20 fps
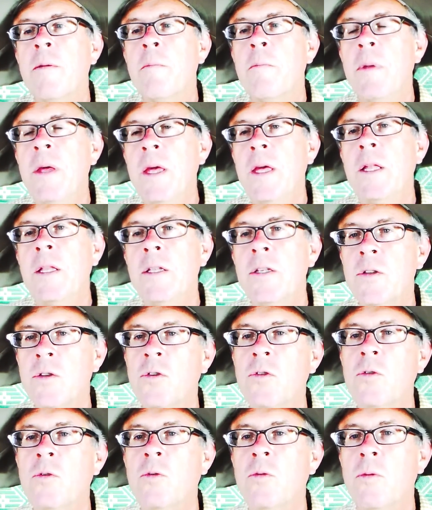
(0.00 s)
the means
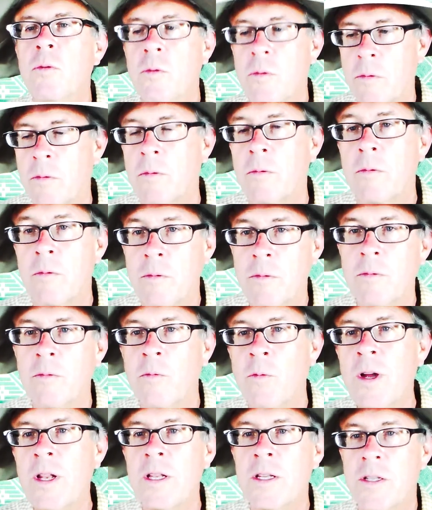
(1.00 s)
to
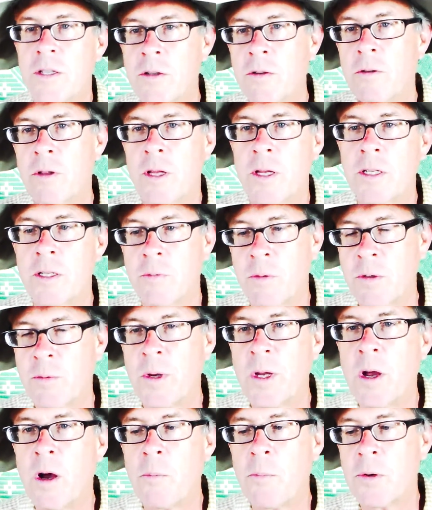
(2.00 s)
witness to this,
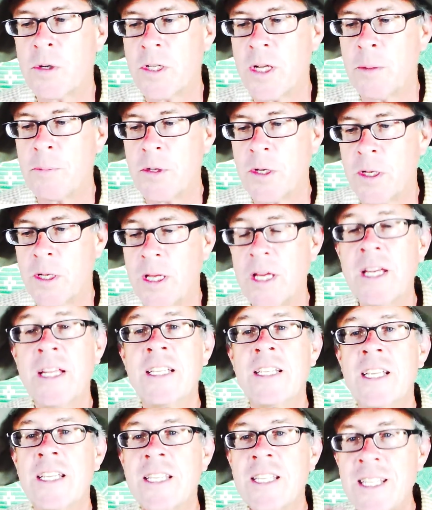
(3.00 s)
which we call perception,
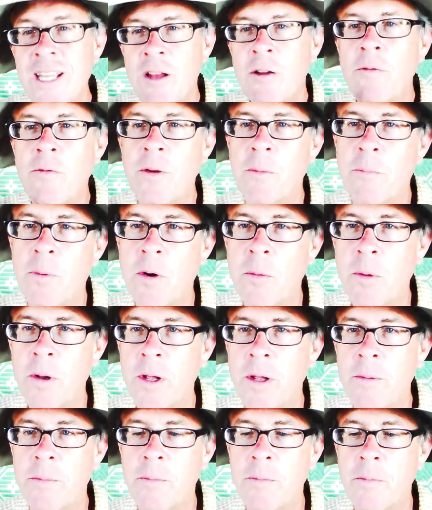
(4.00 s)
is itself
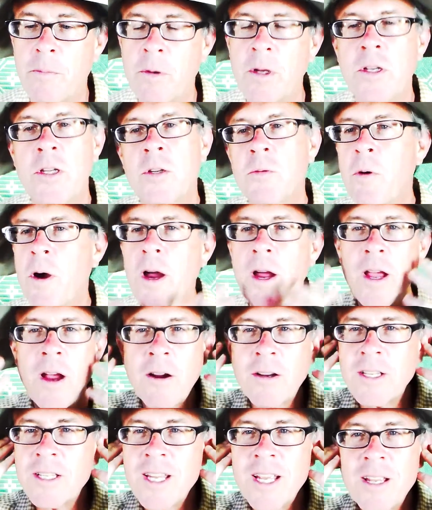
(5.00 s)
impermanent, which is
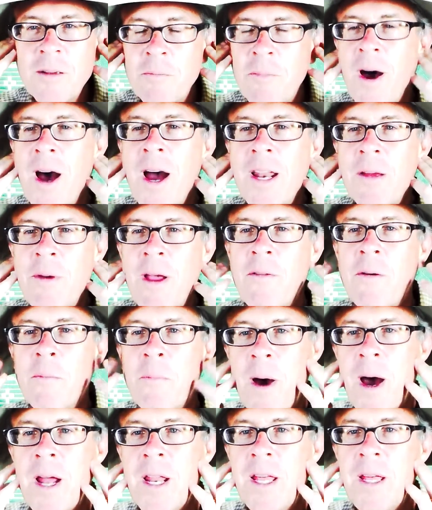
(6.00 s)
why our body, we have
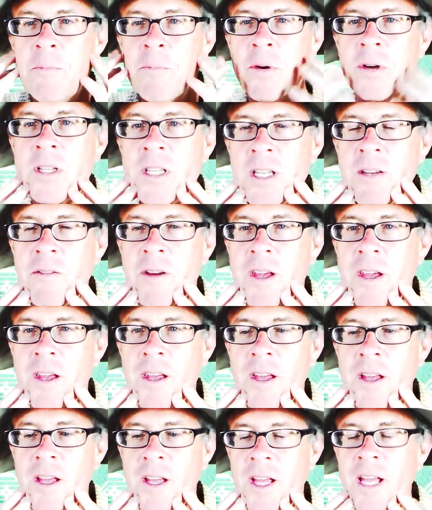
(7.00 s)
a body perceiving.
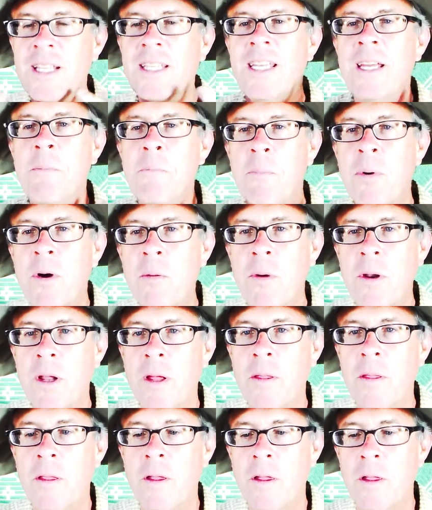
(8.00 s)
It's
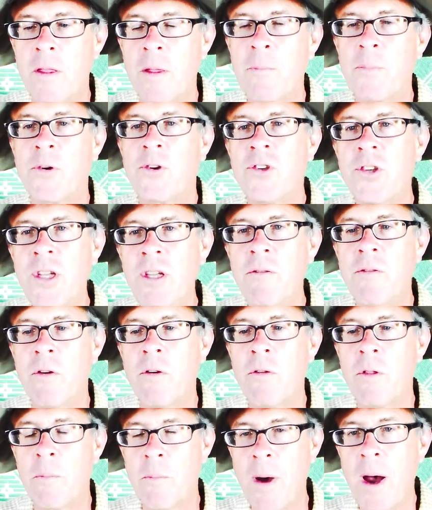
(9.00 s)
impermanent. The
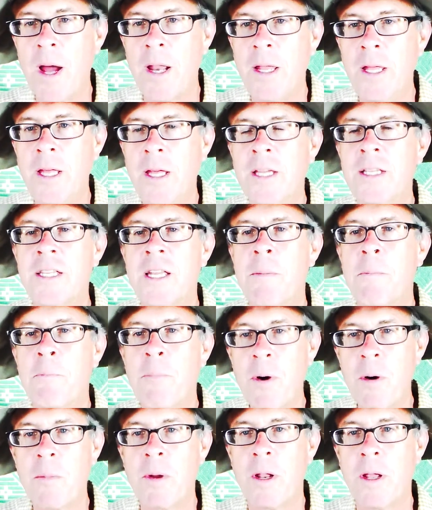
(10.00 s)
perceiver, the body, is
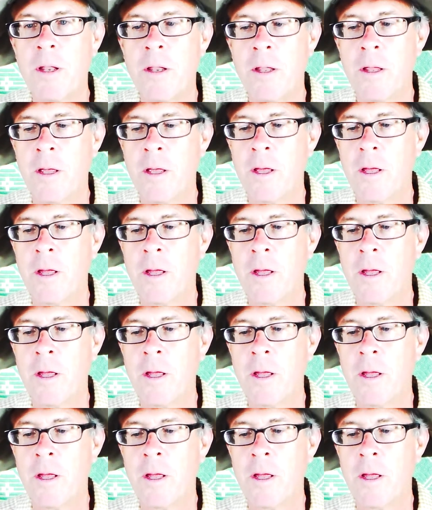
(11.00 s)
impermanent.